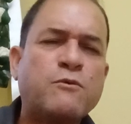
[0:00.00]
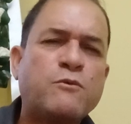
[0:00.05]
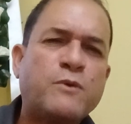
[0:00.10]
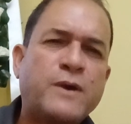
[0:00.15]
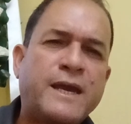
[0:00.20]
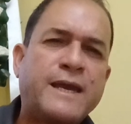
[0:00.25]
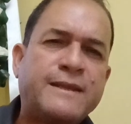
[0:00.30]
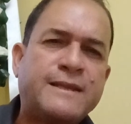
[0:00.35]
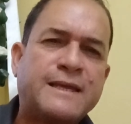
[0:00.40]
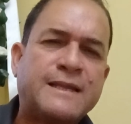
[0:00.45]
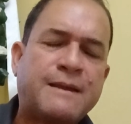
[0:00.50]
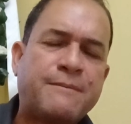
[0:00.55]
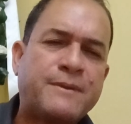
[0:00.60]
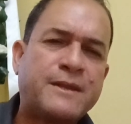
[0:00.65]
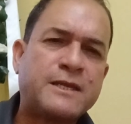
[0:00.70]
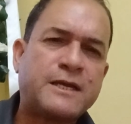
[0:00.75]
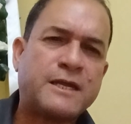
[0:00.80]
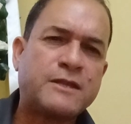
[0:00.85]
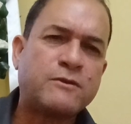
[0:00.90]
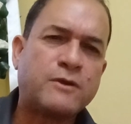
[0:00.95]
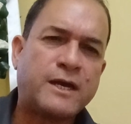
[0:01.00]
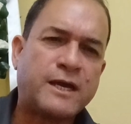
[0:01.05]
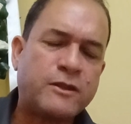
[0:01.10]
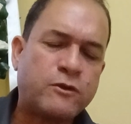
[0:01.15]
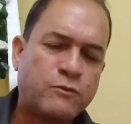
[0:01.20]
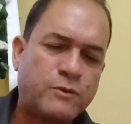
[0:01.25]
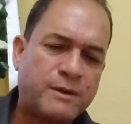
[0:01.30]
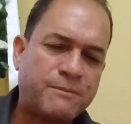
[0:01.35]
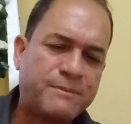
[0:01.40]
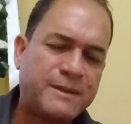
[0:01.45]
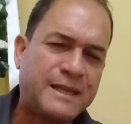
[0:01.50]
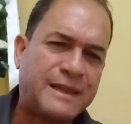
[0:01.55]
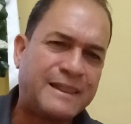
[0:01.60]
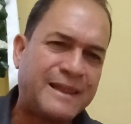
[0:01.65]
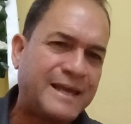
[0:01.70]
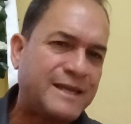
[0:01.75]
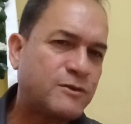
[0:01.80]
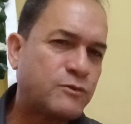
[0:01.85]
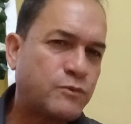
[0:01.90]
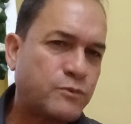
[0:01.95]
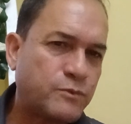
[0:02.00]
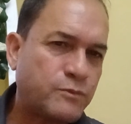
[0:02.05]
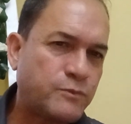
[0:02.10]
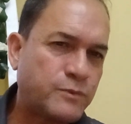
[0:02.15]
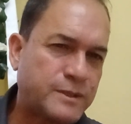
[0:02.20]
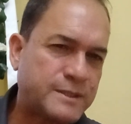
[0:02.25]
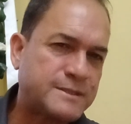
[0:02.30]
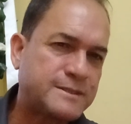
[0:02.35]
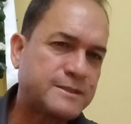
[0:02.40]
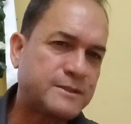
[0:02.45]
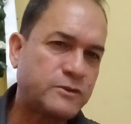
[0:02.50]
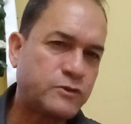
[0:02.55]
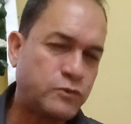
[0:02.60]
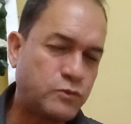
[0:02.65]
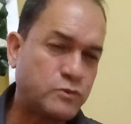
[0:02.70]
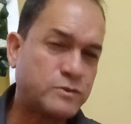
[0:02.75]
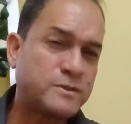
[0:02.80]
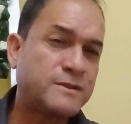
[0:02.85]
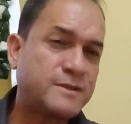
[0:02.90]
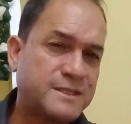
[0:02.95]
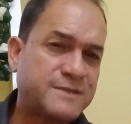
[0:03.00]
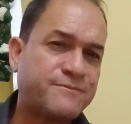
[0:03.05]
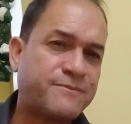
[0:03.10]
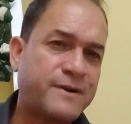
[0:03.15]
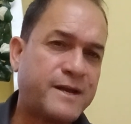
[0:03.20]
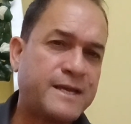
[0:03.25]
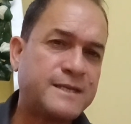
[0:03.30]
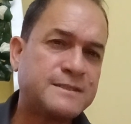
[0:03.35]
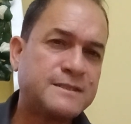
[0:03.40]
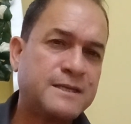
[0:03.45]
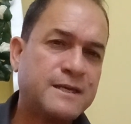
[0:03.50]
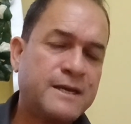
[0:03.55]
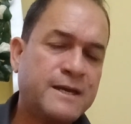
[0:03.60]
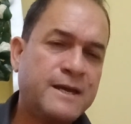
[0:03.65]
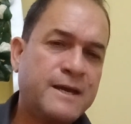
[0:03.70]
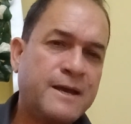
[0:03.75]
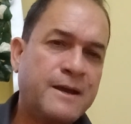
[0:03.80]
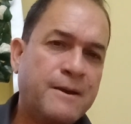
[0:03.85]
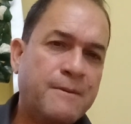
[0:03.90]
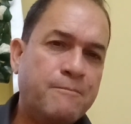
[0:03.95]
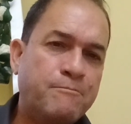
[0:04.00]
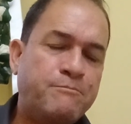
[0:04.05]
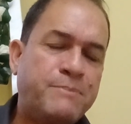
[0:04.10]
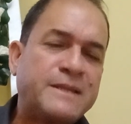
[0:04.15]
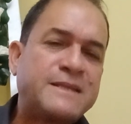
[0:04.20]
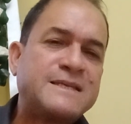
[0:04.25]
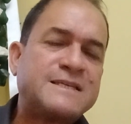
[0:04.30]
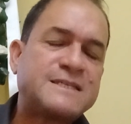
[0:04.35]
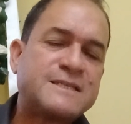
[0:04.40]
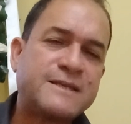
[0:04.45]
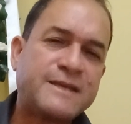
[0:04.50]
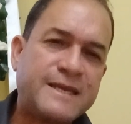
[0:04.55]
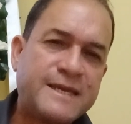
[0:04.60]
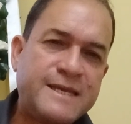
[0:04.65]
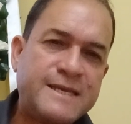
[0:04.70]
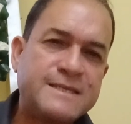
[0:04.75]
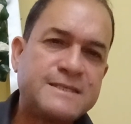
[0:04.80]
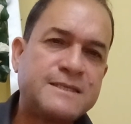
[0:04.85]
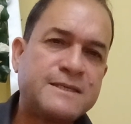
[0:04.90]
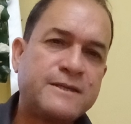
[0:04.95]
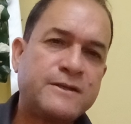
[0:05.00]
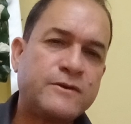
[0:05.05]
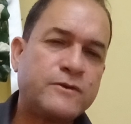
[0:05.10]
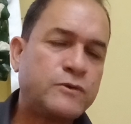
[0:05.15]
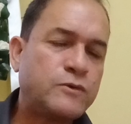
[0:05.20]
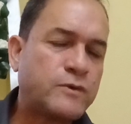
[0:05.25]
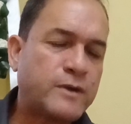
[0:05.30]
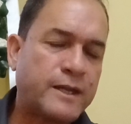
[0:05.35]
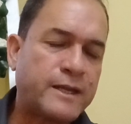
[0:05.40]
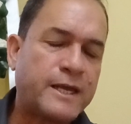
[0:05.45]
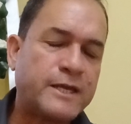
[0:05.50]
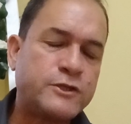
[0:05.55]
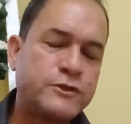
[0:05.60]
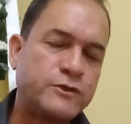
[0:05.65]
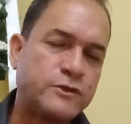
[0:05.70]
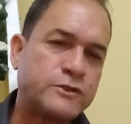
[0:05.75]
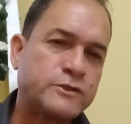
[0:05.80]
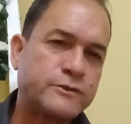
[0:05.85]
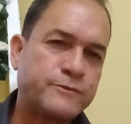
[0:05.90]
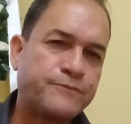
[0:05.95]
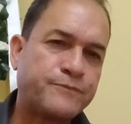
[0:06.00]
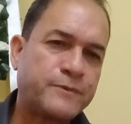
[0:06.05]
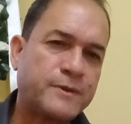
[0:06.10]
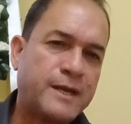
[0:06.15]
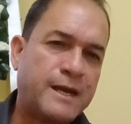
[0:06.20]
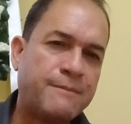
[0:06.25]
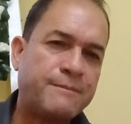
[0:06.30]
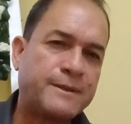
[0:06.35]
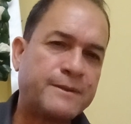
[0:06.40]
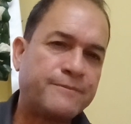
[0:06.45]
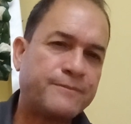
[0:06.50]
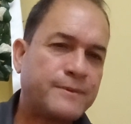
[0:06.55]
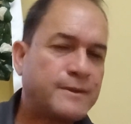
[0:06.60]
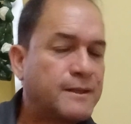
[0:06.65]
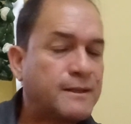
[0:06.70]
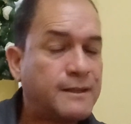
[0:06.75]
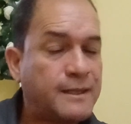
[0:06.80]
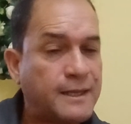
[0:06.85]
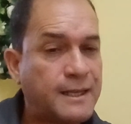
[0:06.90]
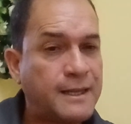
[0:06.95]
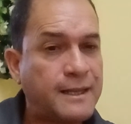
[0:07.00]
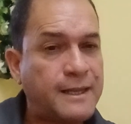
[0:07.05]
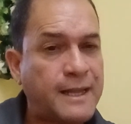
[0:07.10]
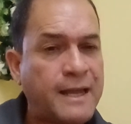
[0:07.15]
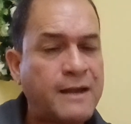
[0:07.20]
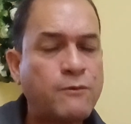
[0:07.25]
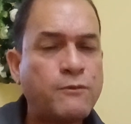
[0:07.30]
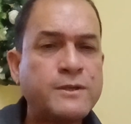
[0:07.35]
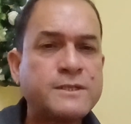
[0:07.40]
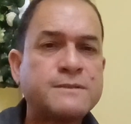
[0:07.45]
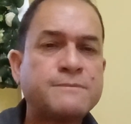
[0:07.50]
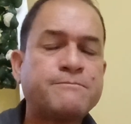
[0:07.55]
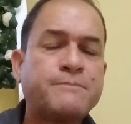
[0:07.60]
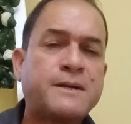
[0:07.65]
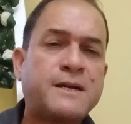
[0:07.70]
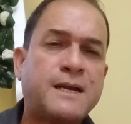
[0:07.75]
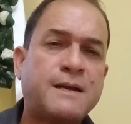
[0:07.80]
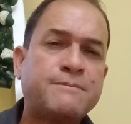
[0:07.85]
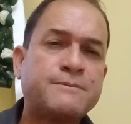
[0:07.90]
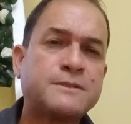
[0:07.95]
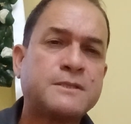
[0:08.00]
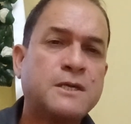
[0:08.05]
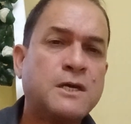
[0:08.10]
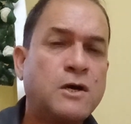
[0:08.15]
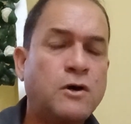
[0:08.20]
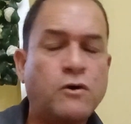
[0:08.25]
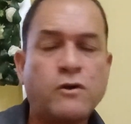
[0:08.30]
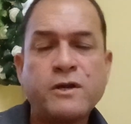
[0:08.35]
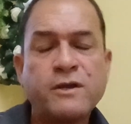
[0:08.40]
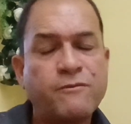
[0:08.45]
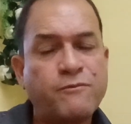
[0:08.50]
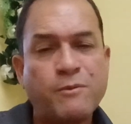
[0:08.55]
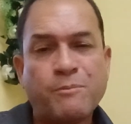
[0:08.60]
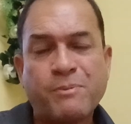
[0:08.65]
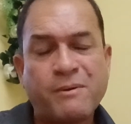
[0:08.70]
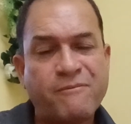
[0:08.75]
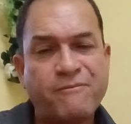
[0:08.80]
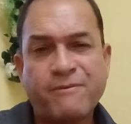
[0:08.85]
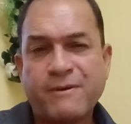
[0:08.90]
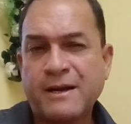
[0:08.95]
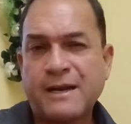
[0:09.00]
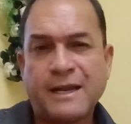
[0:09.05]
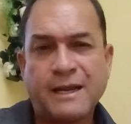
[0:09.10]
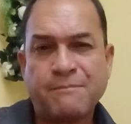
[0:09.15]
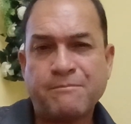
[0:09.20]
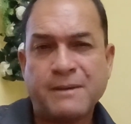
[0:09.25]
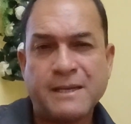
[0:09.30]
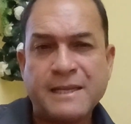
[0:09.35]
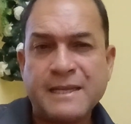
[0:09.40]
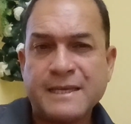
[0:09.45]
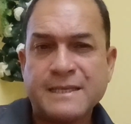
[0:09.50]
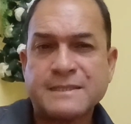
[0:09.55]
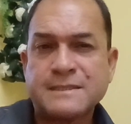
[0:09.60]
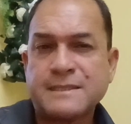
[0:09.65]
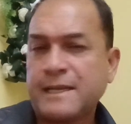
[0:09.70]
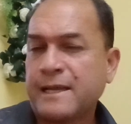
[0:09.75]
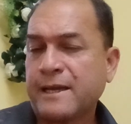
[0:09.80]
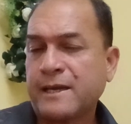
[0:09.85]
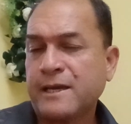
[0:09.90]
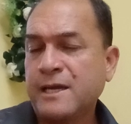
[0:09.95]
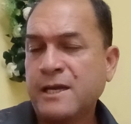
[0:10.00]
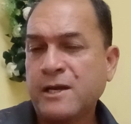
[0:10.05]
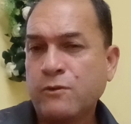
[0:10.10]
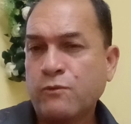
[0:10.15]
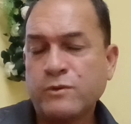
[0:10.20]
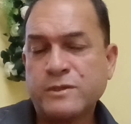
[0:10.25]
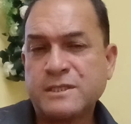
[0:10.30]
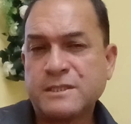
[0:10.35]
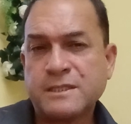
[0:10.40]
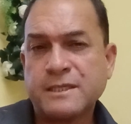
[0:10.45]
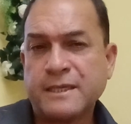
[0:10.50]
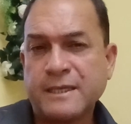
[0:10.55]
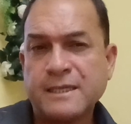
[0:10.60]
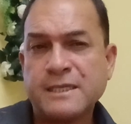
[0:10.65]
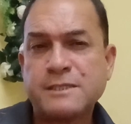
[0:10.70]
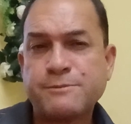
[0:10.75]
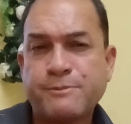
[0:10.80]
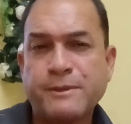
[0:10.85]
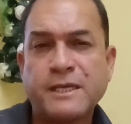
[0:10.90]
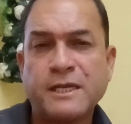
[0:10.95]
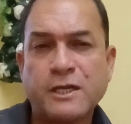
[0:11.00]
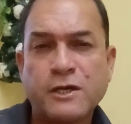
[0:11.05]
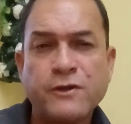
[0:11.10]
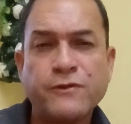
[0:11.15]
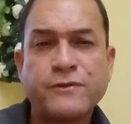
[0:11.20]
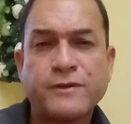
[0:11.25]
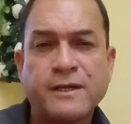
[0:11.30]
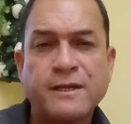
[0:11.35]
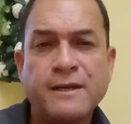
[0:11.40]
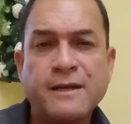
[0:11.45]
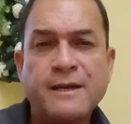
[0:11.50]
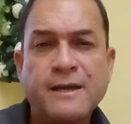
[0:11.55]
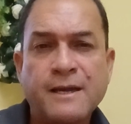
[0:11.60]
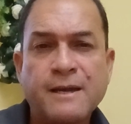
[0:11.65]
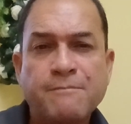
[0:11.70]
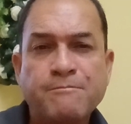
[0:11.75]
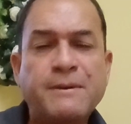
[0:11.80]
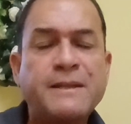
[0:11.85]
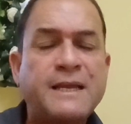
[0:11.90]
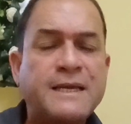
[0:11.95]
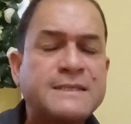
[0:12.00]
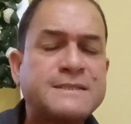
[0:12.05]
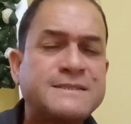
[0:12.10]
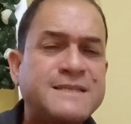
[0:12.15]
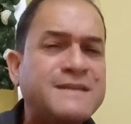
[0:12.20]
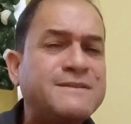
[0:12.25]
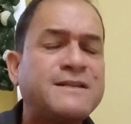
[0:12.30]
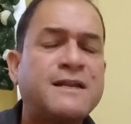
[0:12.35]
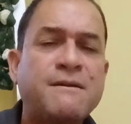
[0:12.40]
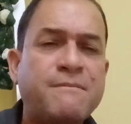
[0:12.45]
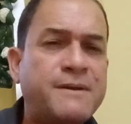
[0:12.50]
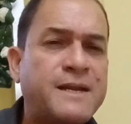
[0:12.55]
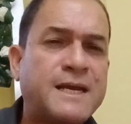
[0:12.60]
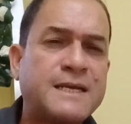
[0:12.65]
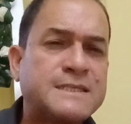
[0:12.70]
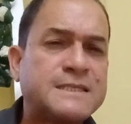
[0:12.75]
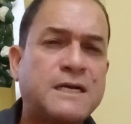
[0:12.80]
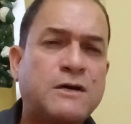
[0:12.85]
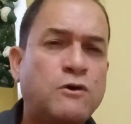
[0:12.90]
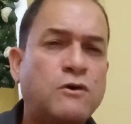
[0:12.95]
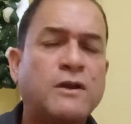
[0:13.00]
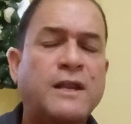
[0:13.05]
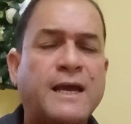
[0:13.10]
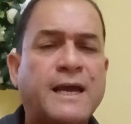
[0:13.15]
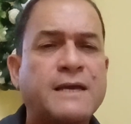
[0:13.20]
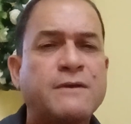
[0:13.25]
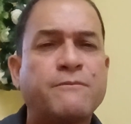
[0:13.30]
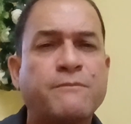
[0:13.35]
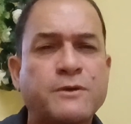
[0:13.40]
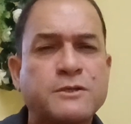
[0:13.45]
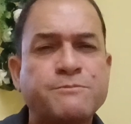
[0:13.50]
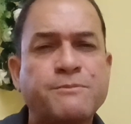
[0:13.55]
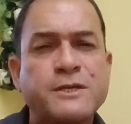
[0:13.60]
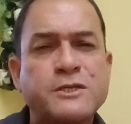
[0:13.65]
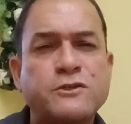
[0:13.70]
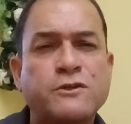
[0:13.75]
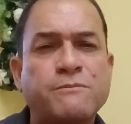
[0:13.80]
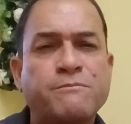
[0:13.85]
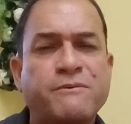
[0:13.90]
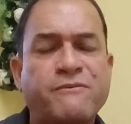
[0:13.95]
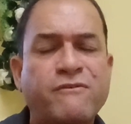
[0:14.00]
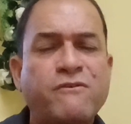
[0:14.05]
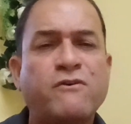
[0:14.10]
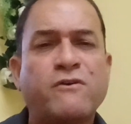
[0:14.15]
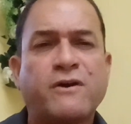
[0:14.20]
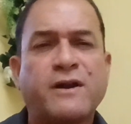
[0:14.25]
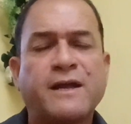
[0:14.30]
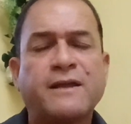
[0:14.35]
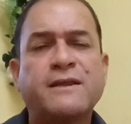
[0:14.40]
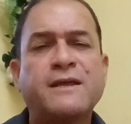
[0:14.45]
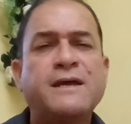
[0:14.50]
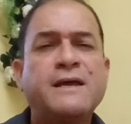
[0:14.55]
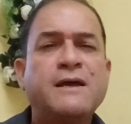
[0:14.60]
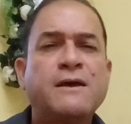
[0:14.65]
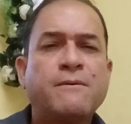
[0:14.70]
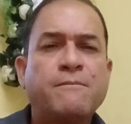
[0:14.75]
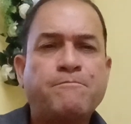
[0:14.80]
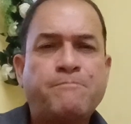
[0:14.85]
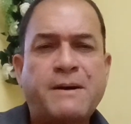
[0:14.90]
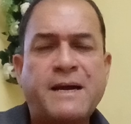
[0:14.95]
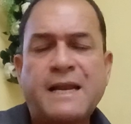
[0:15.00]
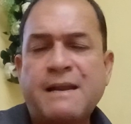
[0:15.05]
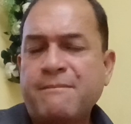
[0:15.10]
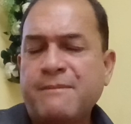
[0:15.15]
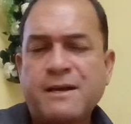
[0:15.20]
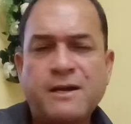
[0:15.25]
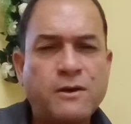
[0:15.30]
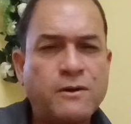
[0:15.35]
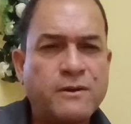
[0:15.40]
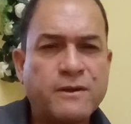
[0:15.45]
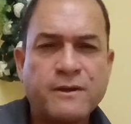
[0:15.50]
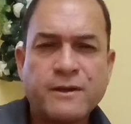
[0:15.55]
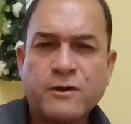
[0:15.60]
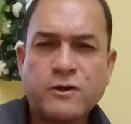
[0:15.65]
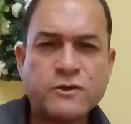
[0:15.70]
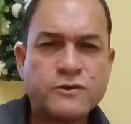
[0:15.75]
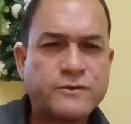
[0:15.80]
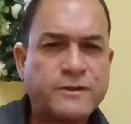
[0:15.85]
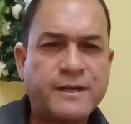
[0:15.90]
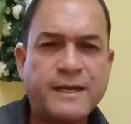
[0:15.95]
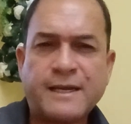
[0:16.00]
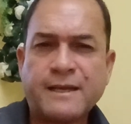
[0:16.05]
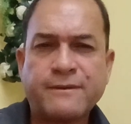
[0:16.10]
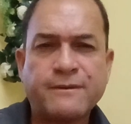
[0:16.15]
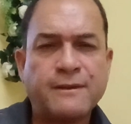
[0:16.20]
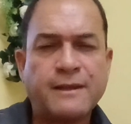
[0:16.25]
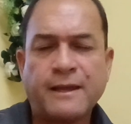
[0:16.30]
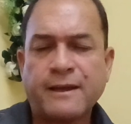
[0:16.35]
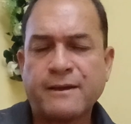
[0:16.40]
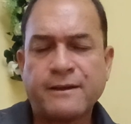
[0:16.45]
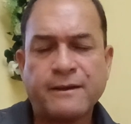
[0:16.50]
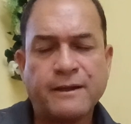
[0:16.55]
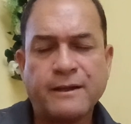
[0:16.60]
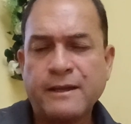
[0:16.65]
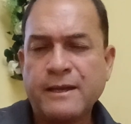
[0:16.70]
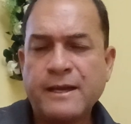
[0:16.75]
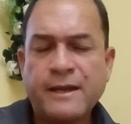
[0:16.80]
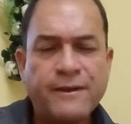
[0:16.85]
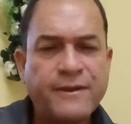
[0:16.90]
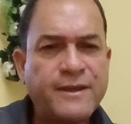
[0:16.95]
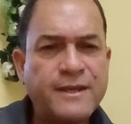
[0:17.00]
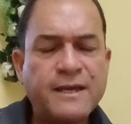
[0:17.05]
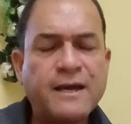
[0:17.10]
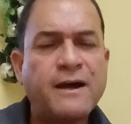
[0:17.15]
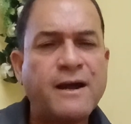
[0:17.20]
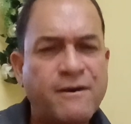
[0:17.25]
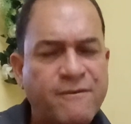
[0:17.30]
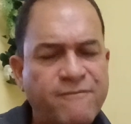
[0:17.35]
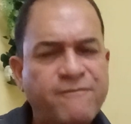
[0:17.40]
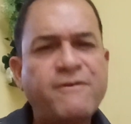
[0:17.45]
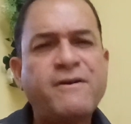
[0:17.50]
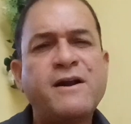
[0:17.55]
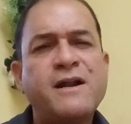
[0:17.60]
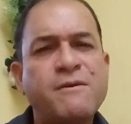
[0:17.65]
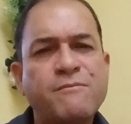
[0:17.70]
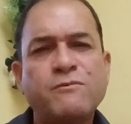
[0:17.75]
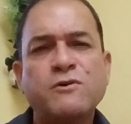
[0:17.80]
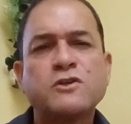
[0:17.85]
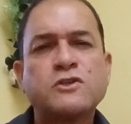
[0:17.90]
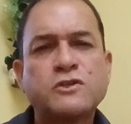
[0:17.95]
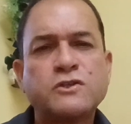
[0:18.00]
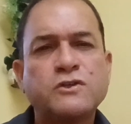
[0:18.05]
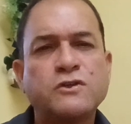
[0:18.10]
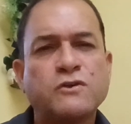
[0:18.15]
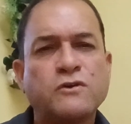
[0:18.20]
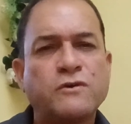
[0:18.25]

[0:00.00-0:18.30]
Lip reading: way that I don't want to be light with using this phrase, but it's easy. You can adjust. I mean, little language perhaps, or if you prefer, like Belize, which is an English-speaking country. But as Central America as a whole, like I was mentioning before, right? Panama, Costa Rica, are very much,